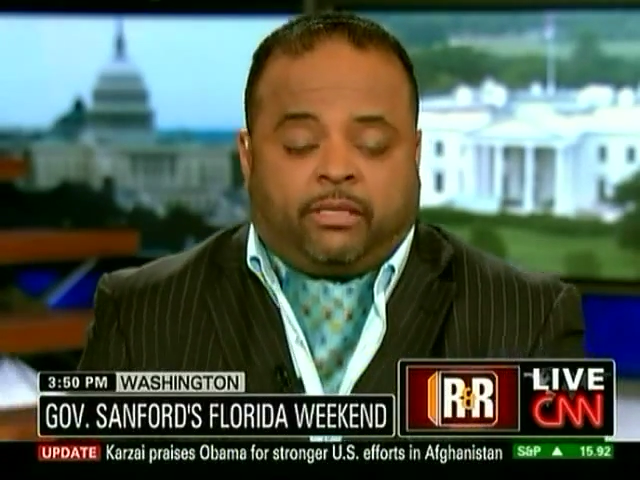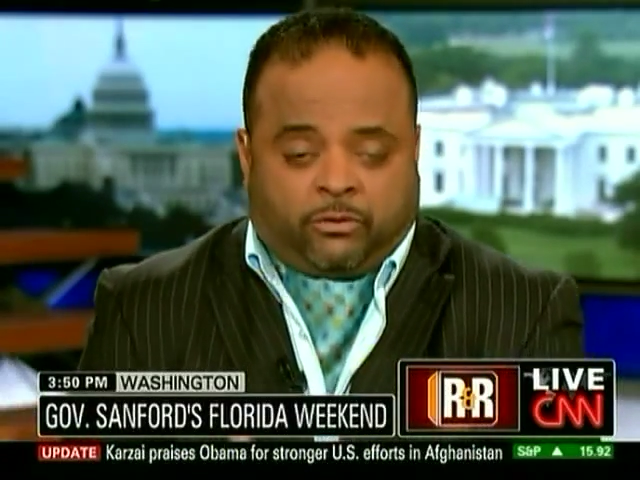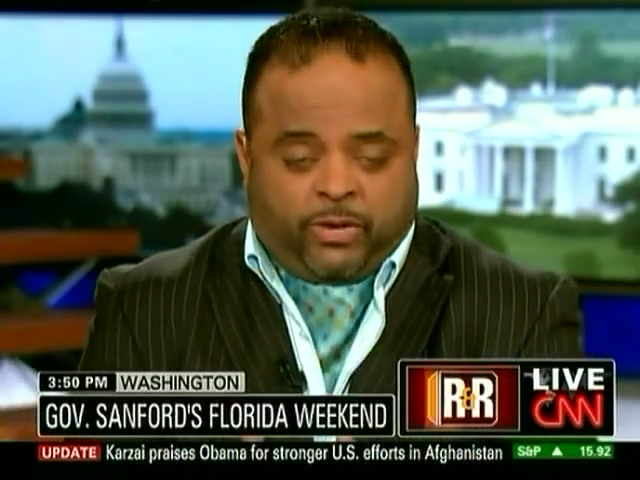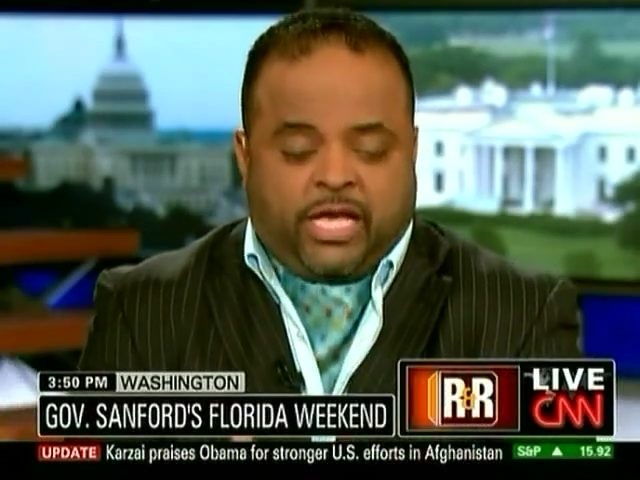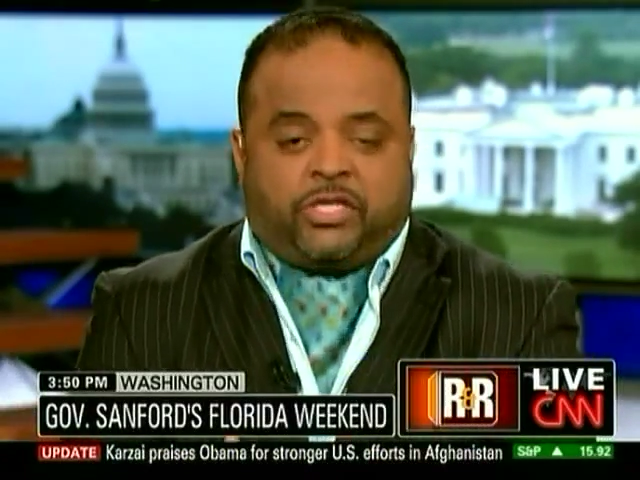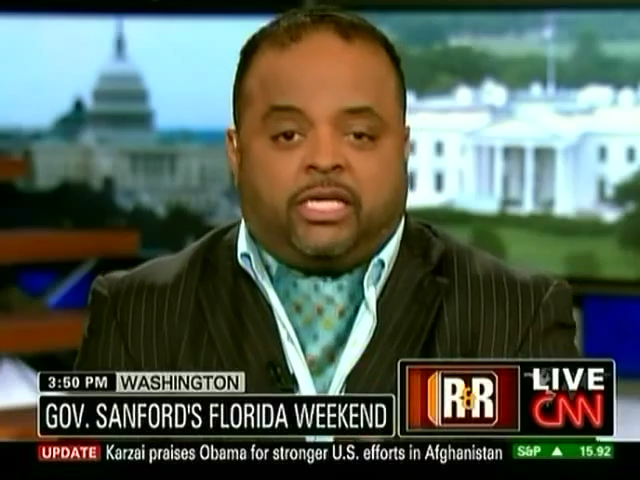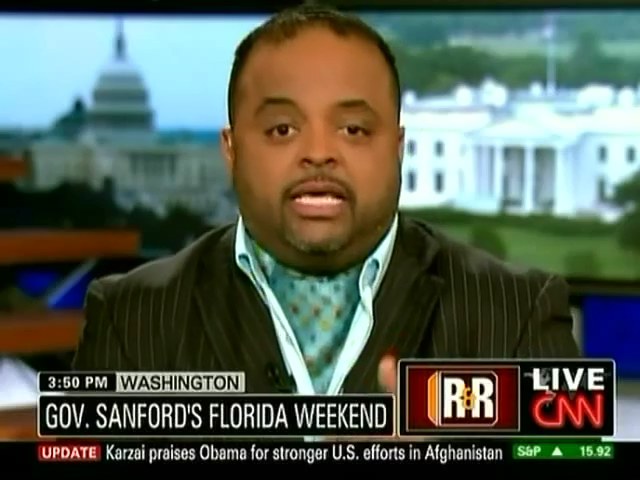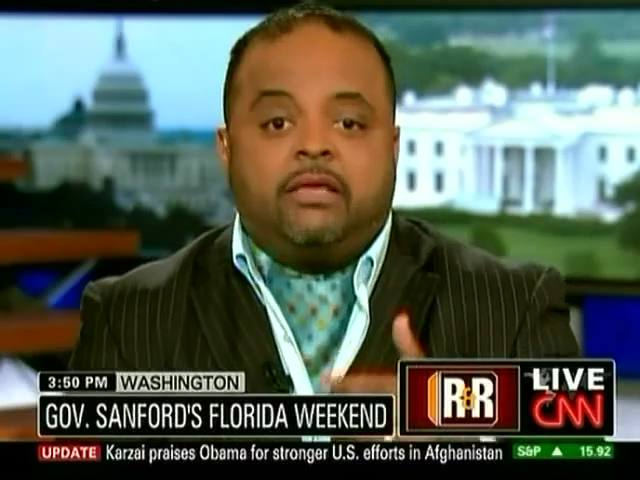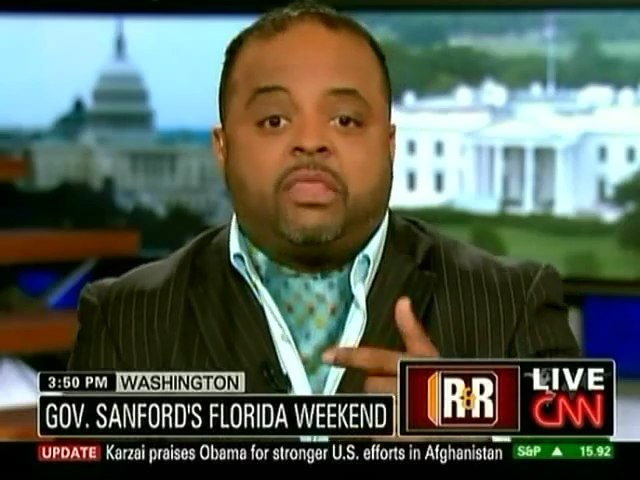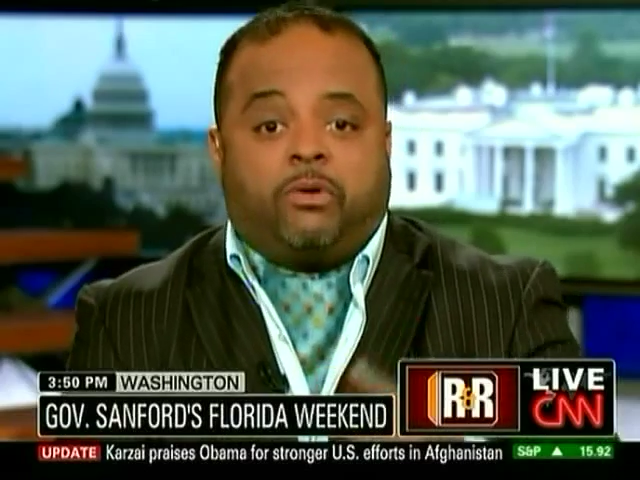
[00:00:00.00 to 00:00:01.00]
But the
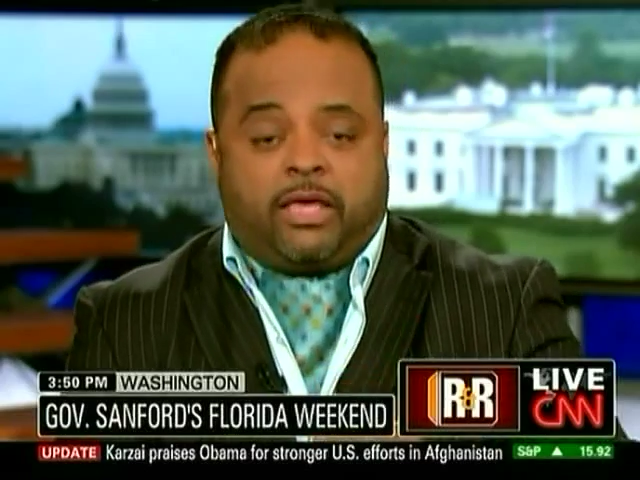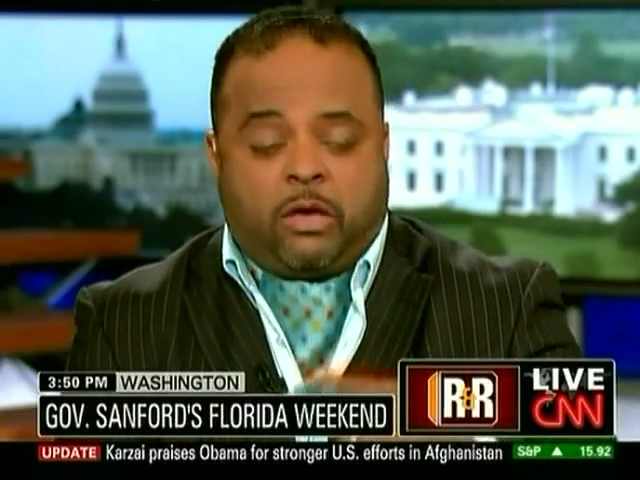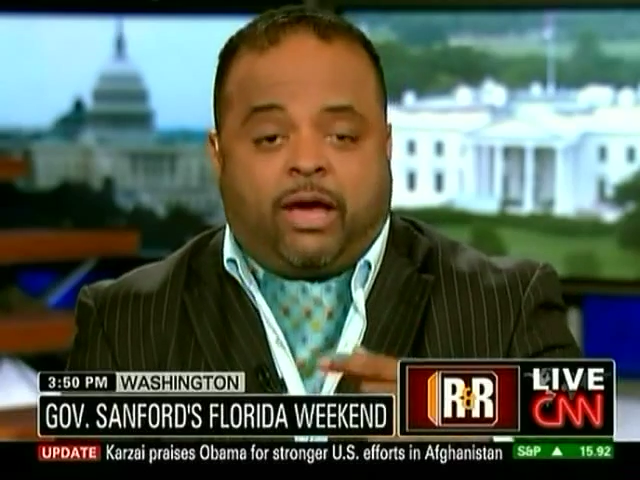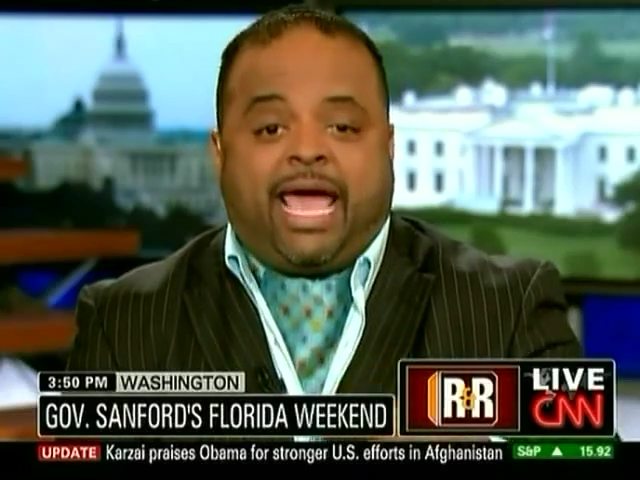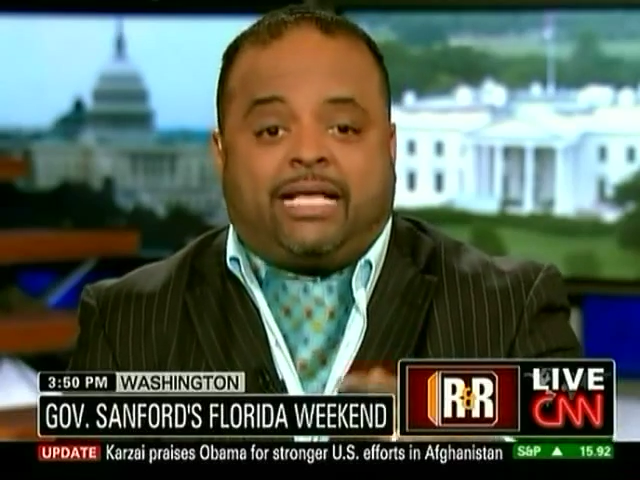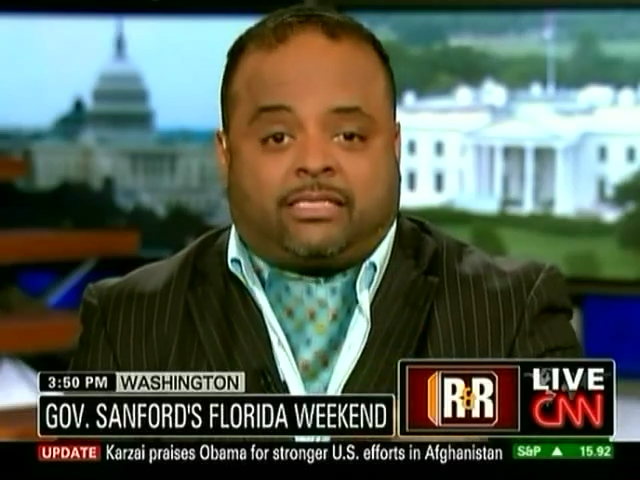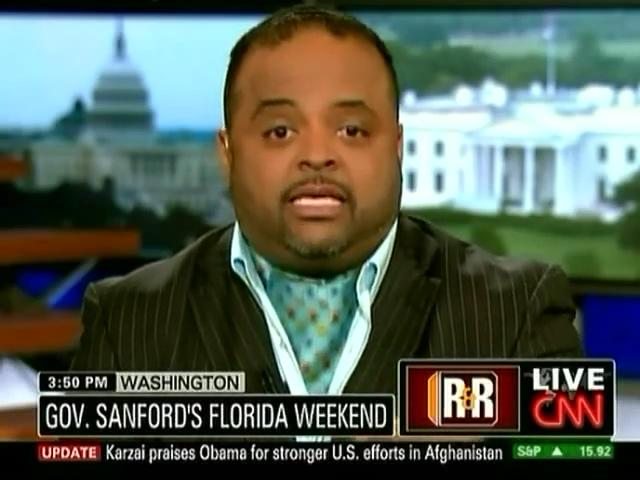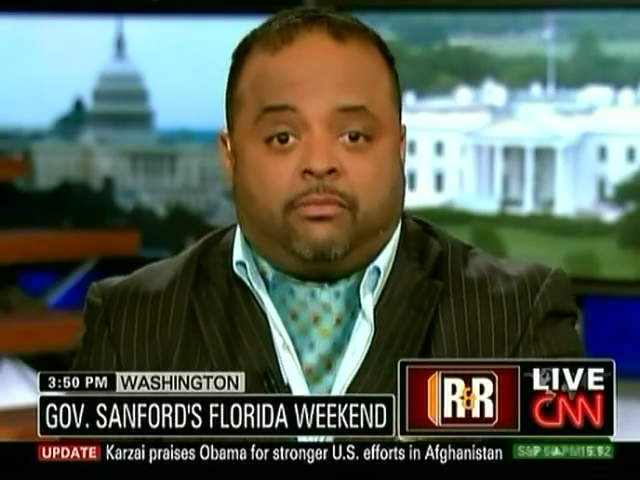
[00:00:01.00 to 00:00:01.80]
reason they were, they were asking